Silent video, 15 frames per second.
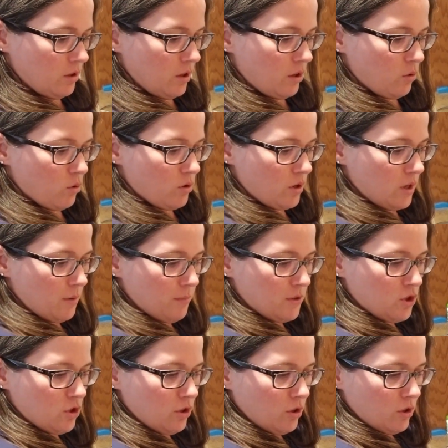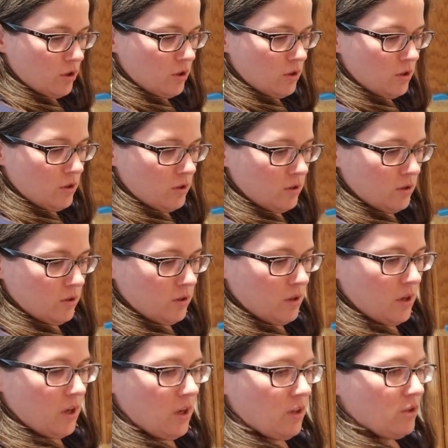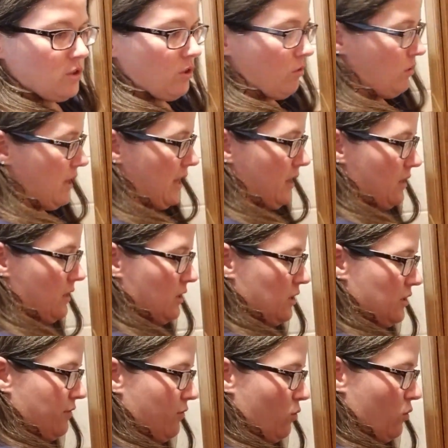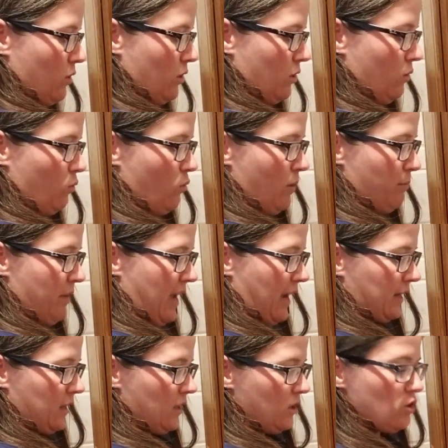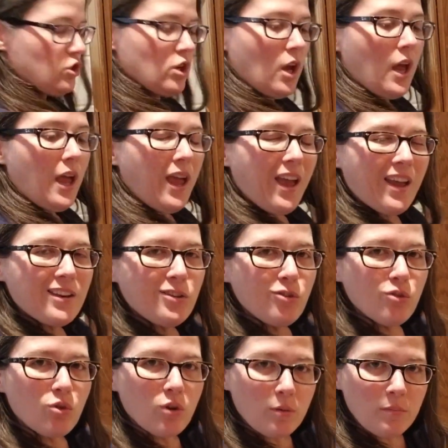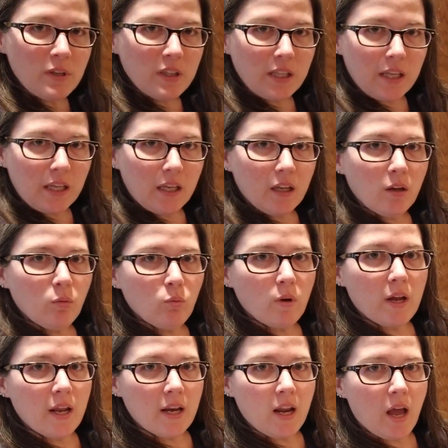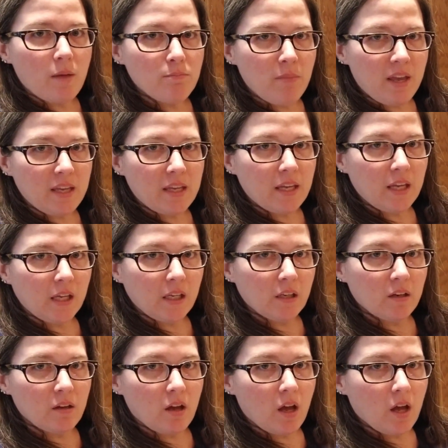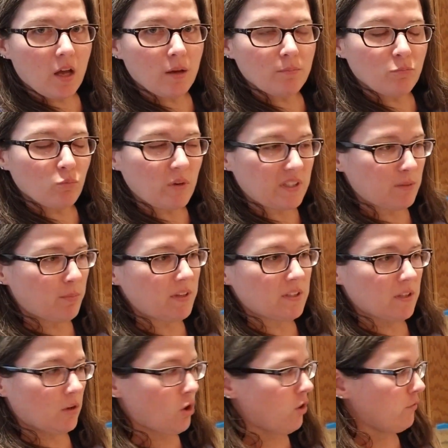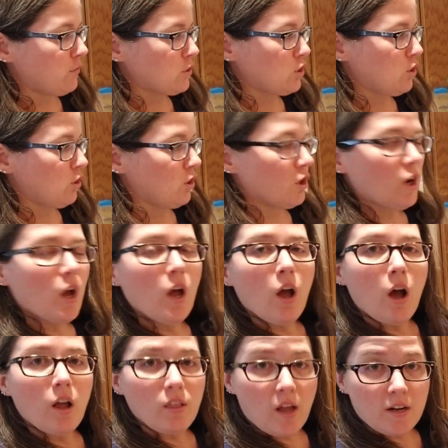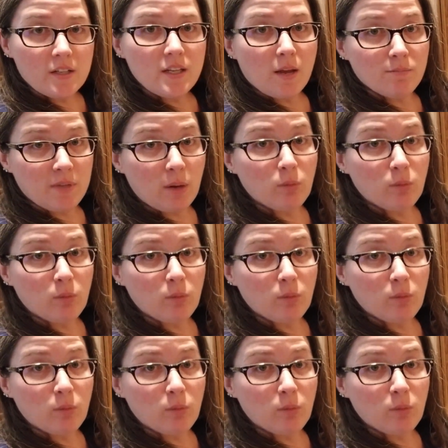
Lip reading: a 1/4 cup of sugar. So that is for 1 package. And normally when I'm making recipes that call for sugar, a lot of times